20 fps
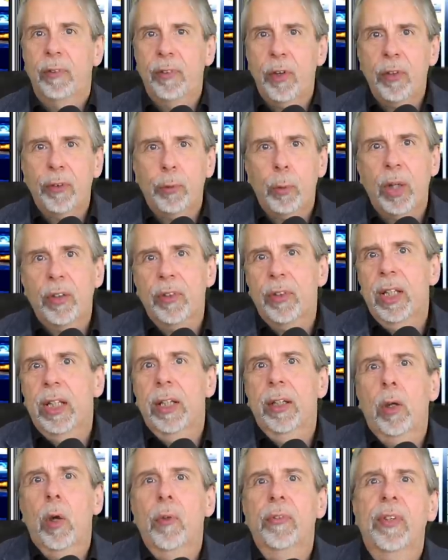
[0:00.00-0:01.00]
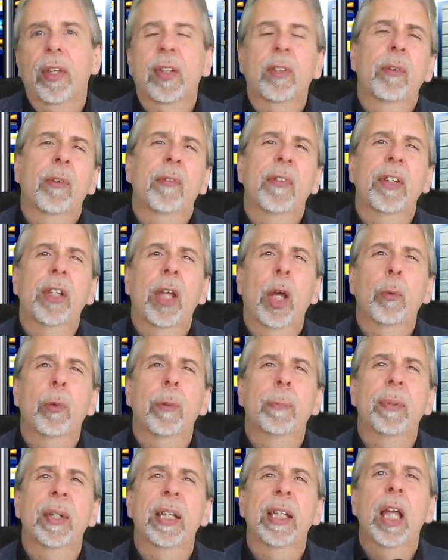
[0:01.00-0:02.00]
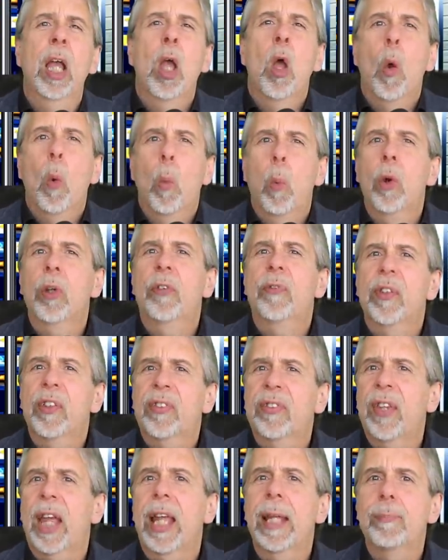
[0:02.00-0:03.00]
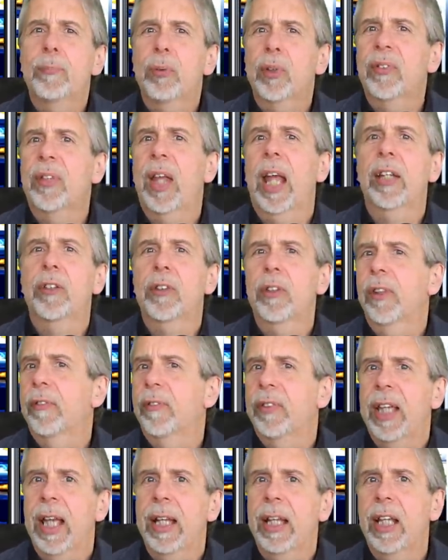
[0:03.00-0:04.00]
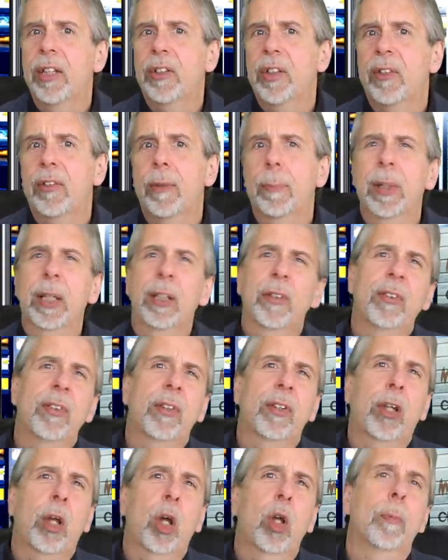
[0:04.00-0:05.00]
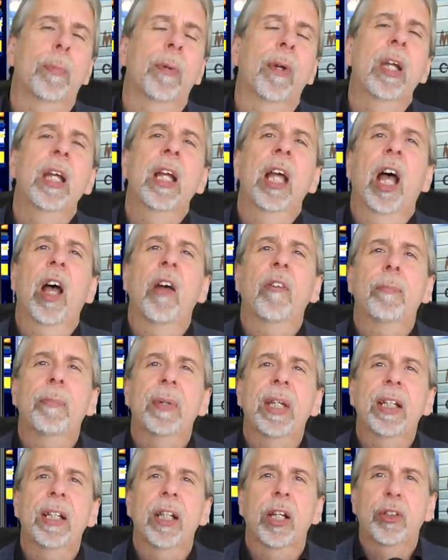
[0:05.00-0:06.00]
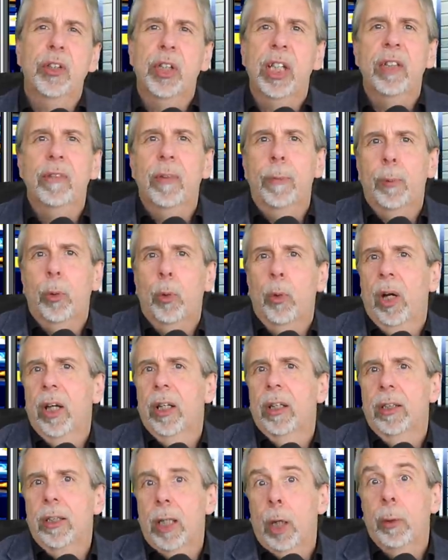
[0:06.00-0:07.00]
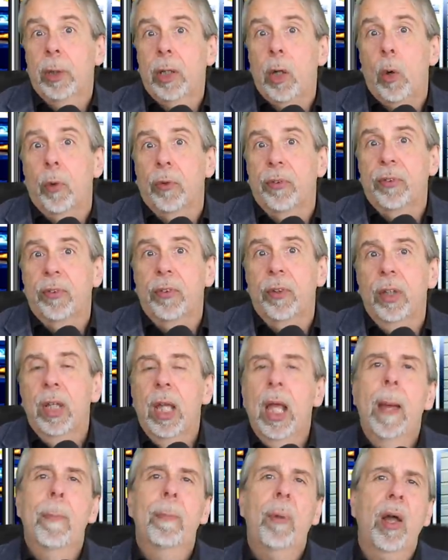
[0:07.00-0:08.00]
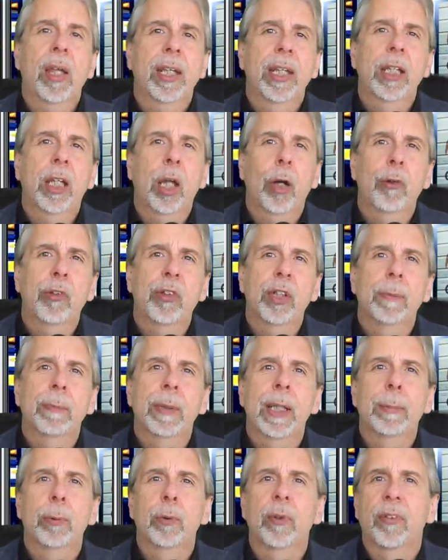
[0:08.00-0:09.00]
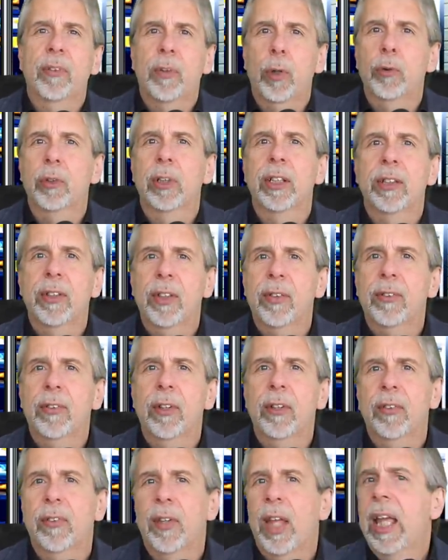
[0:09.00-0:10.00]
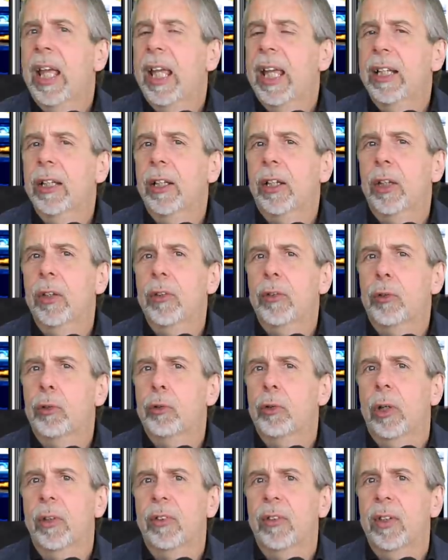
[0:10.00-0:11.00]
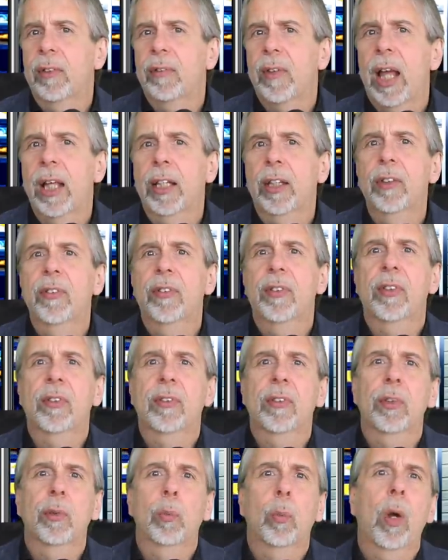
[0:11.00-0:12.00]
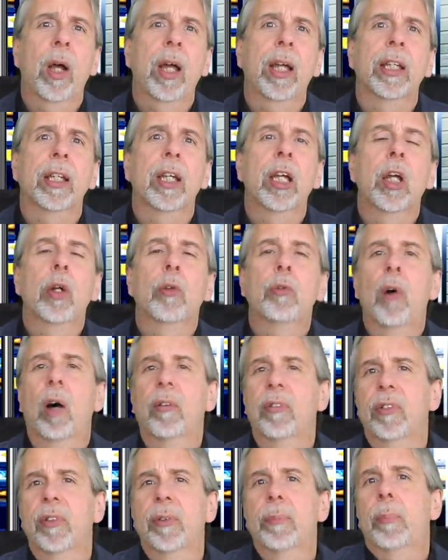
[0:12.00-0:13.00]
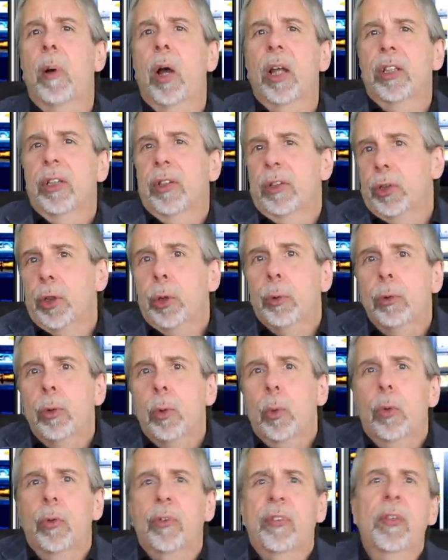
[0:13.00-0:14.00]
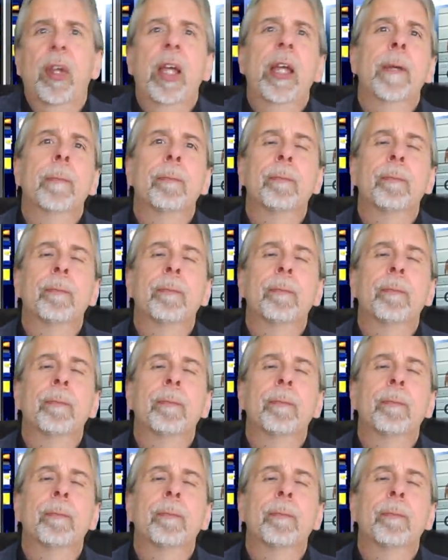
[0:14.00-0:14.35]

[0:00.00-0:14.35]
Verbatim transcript: The first question in the context of a video would be, would the same protection of the NHS ability to cope have been achievable at lower cost by encouraging people to socially distance in a constructive and consistent way, rather than by new laws?